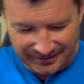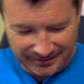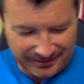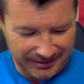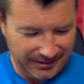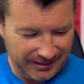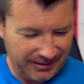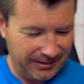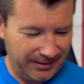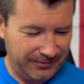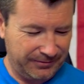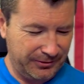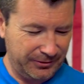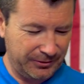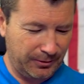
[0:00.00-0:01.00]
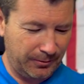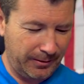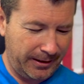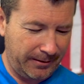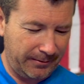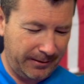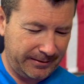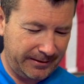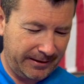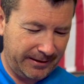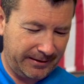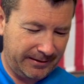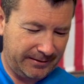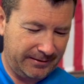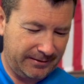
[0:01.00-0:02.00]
oh, I feel so bad about that.